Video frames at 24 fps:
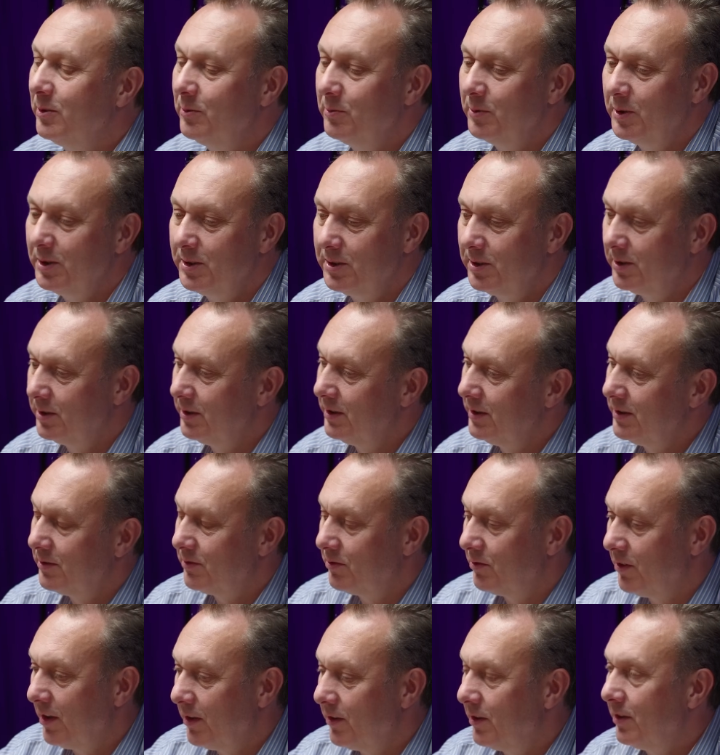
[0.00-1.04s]
which
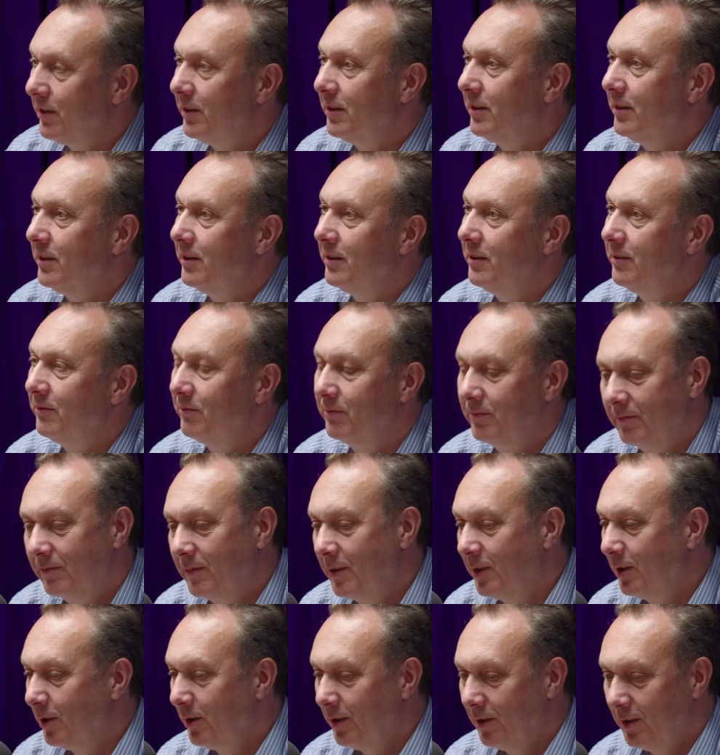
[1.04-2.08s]
threaten the
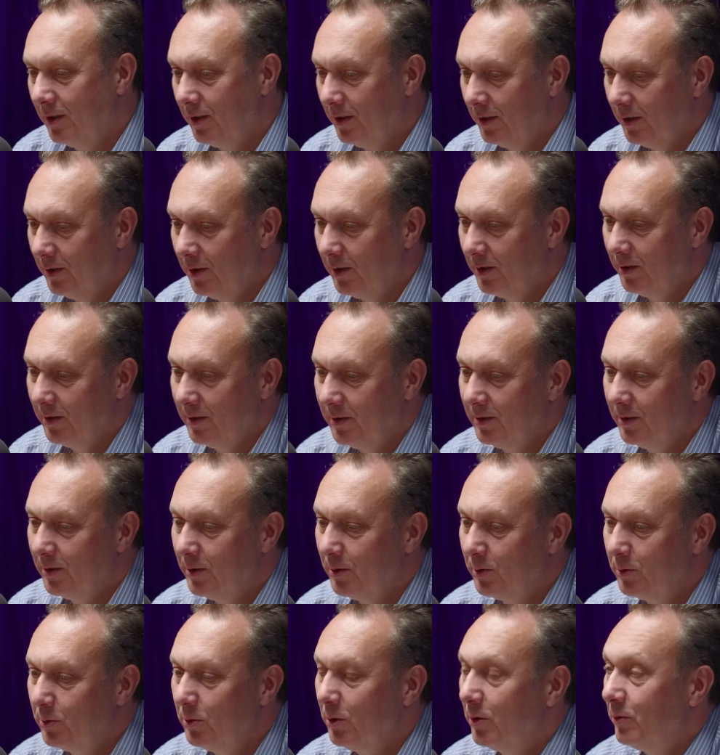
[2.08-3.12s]

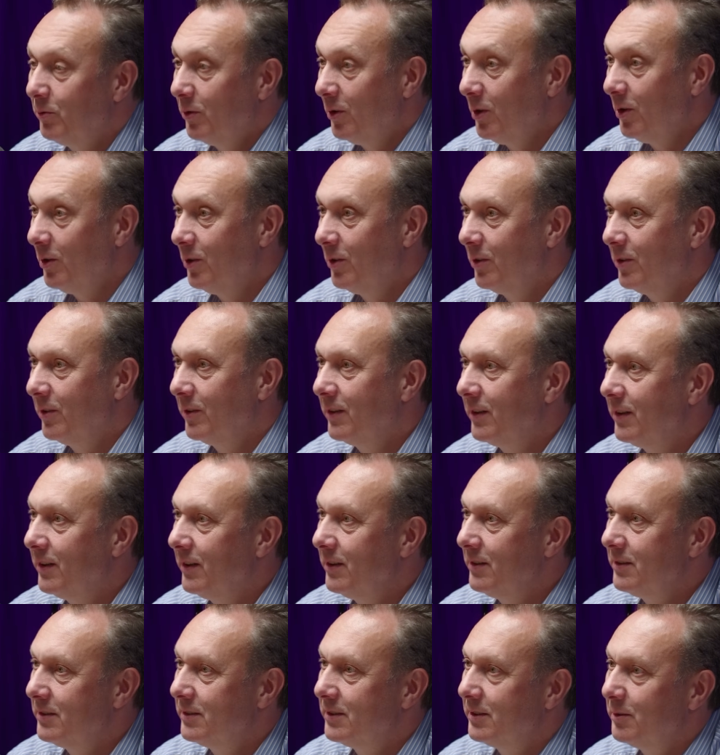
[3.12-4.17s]
rule of law,
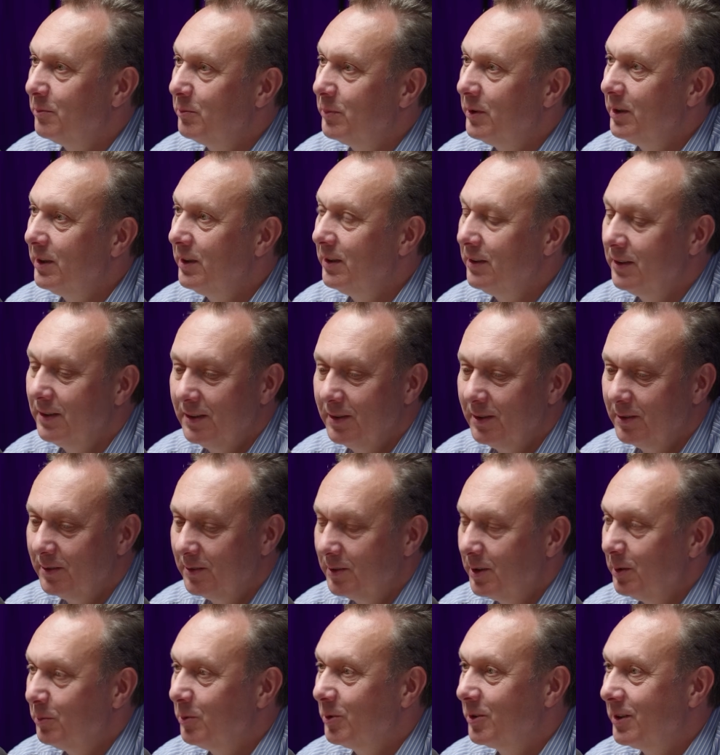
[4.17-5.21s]
simply the
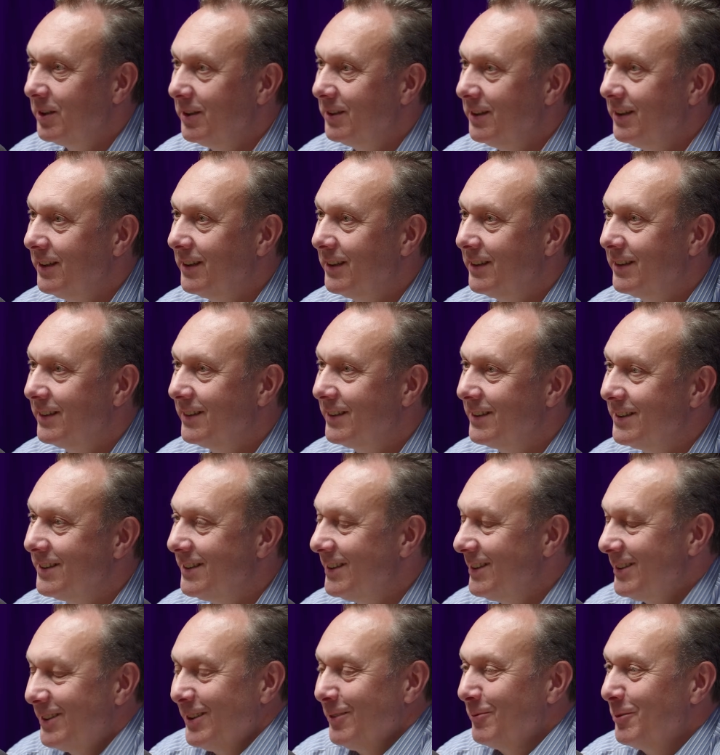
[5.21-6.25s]
democratic
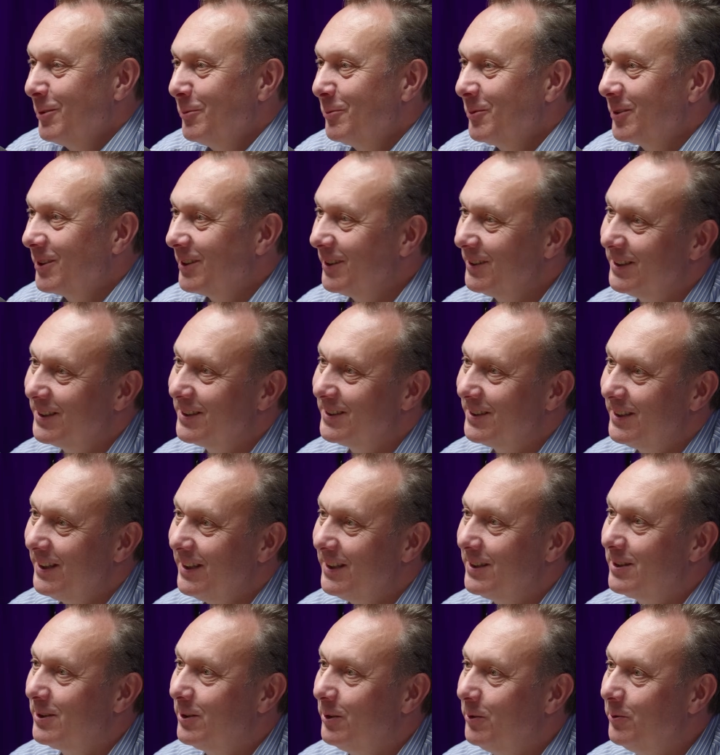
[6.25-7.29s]
system, democratic
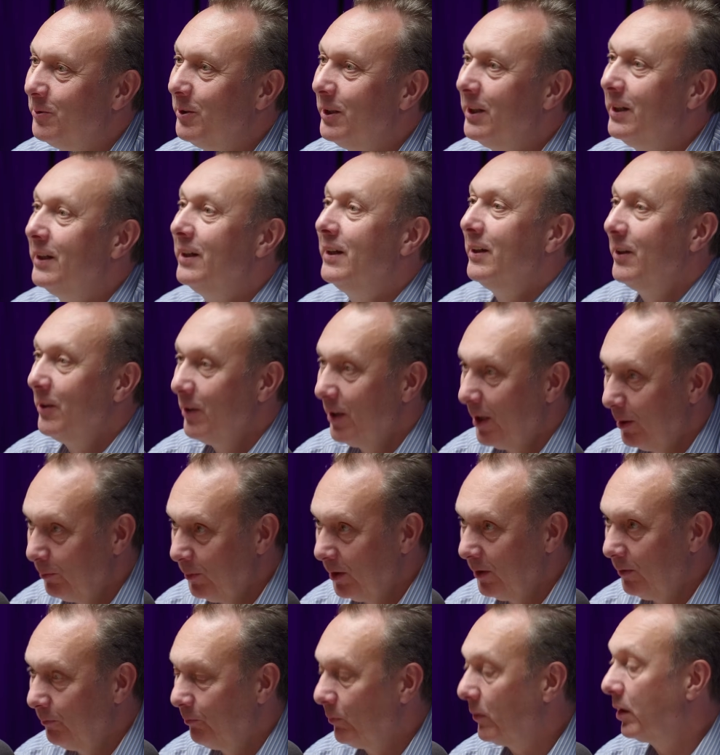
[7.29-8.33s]
state. So, I
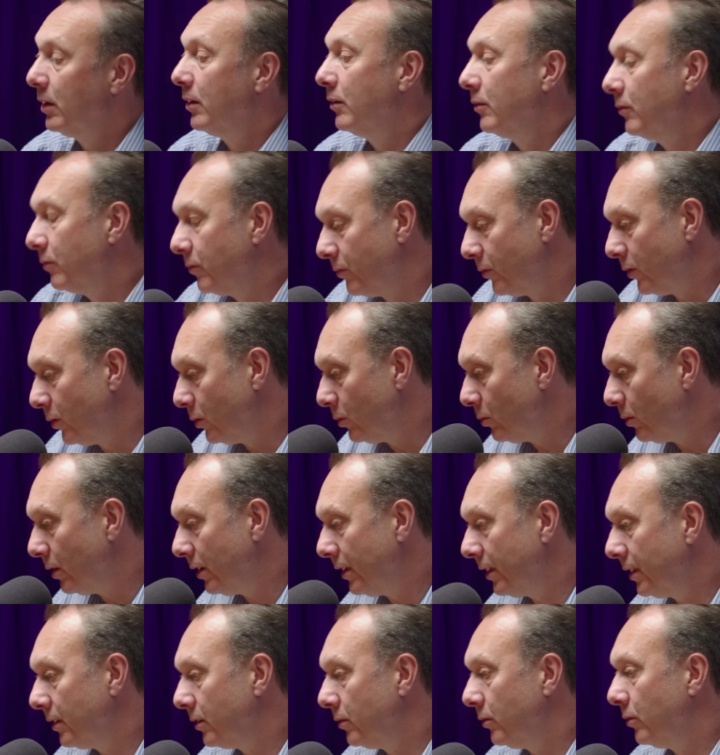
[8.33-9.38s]
mean,
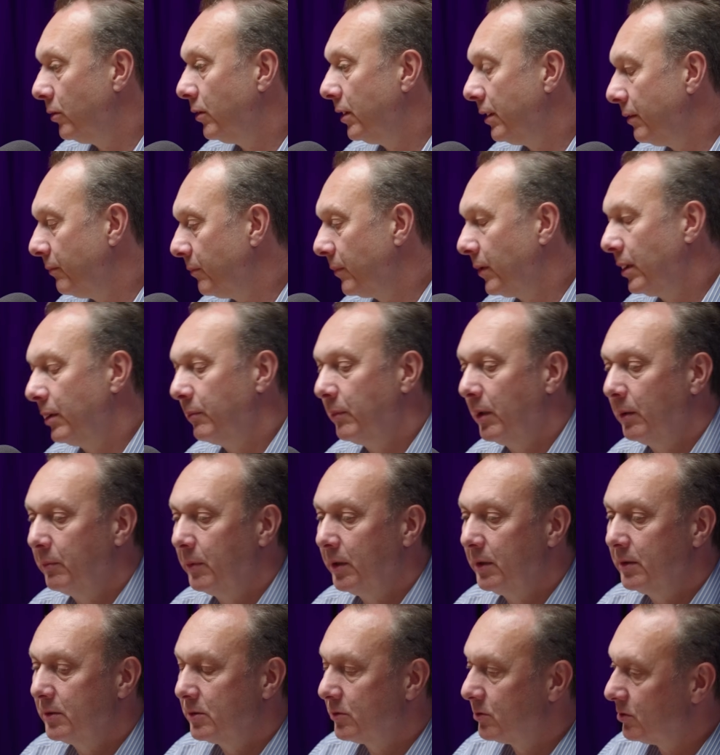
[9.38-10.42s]
fueling or
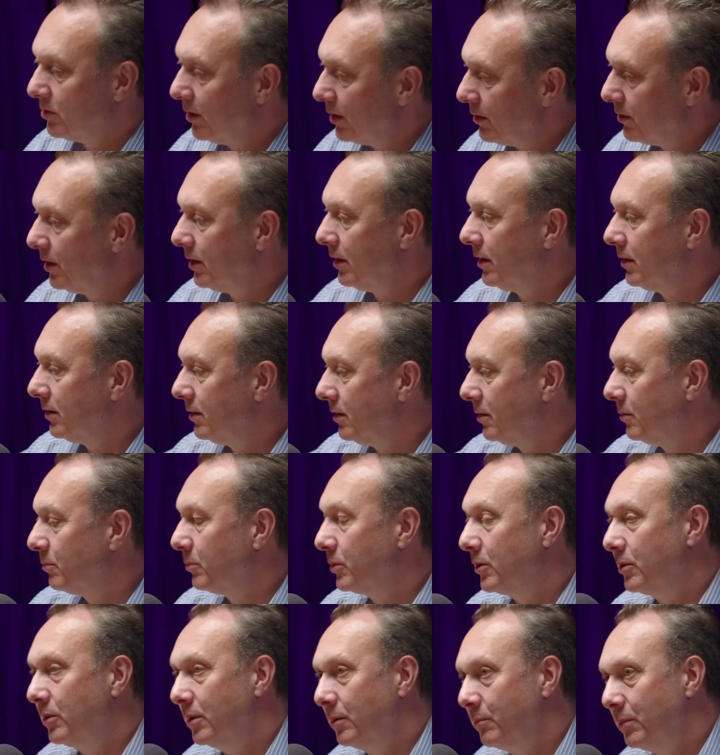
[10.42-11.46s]
strengthening the
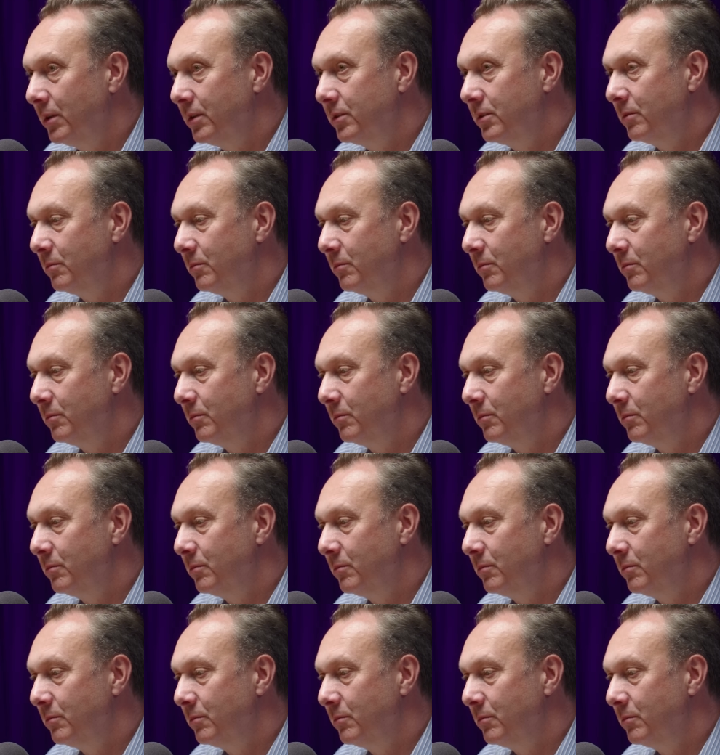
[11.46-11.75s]
prohibition